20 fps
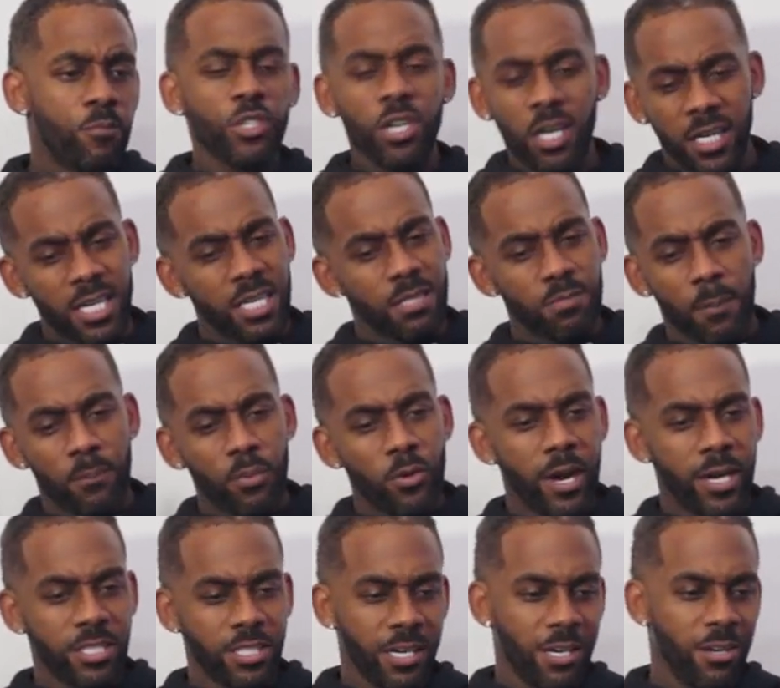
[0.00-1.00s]
Chucky is my
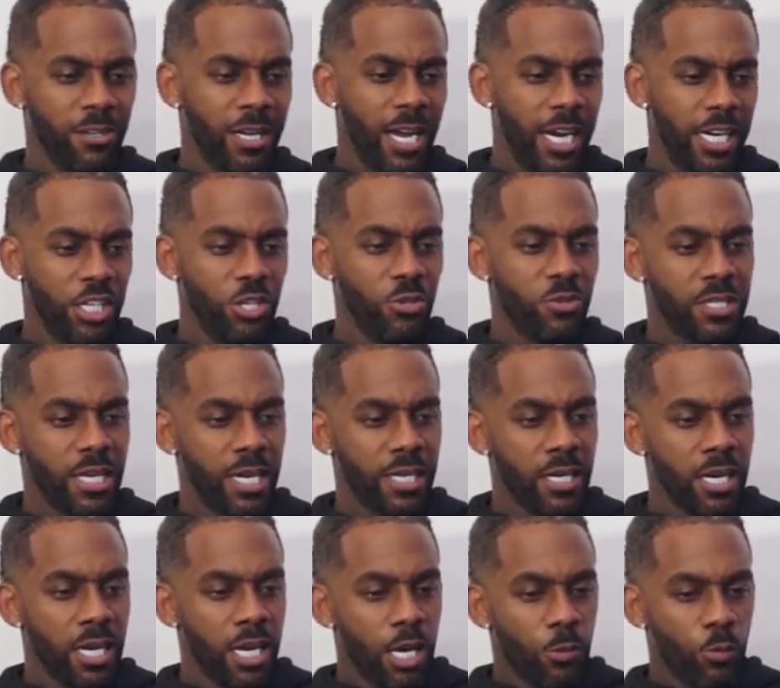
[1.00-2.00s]
boy, Chucky Online, and you
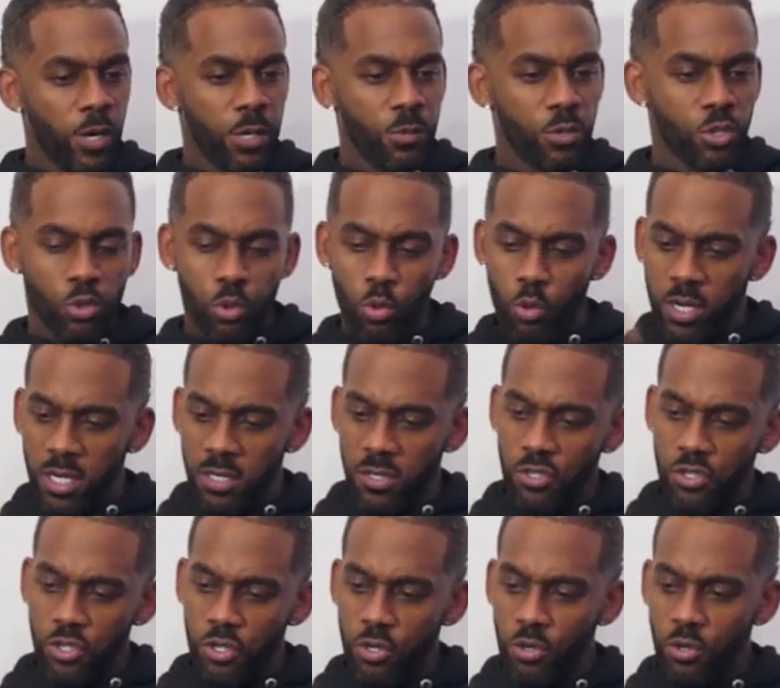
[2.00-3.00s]
said when he was
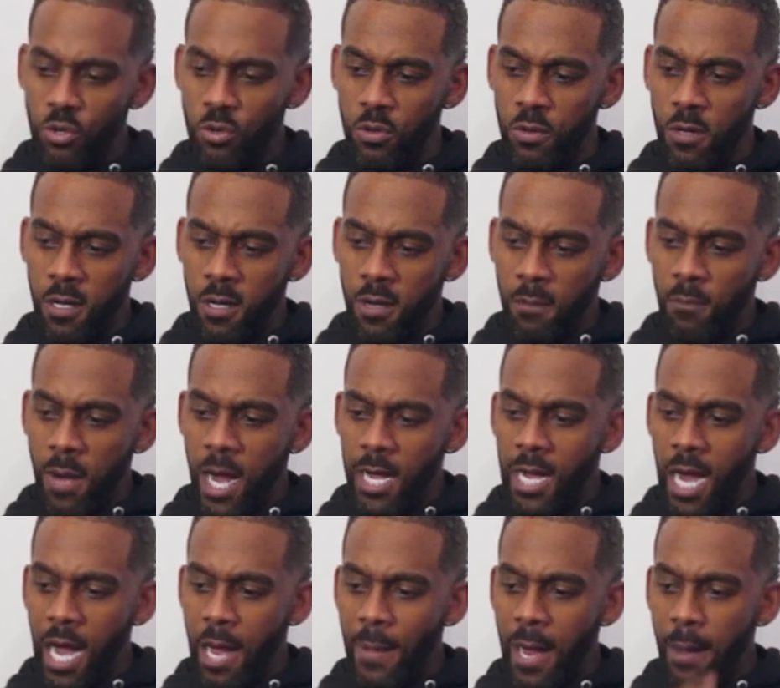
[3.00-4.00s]
talking to my
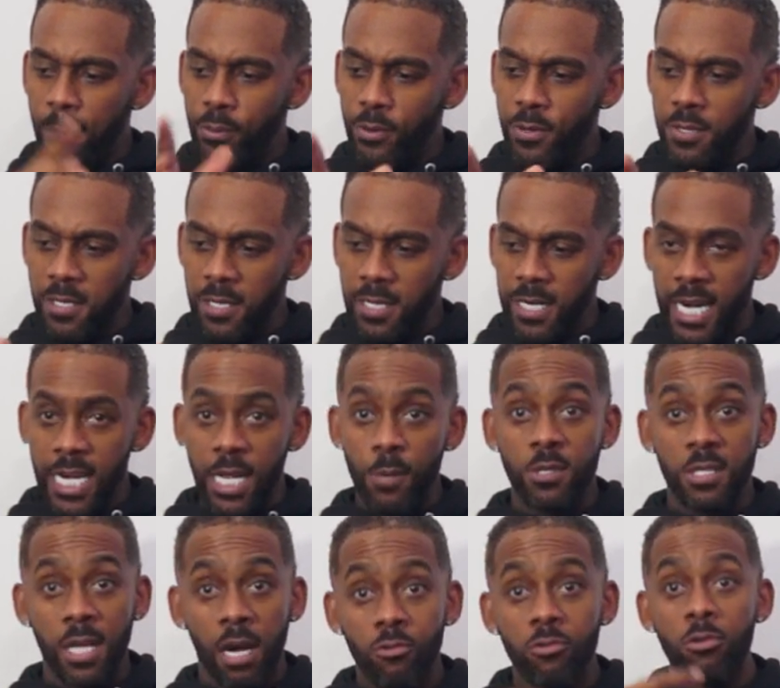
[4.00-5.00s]
guy about prison, and he
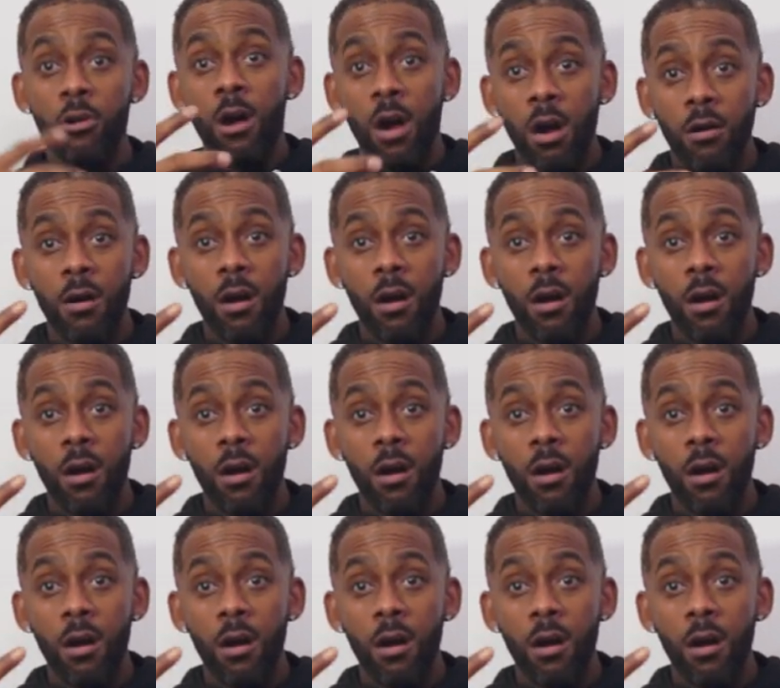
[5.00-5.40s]
was like, rah,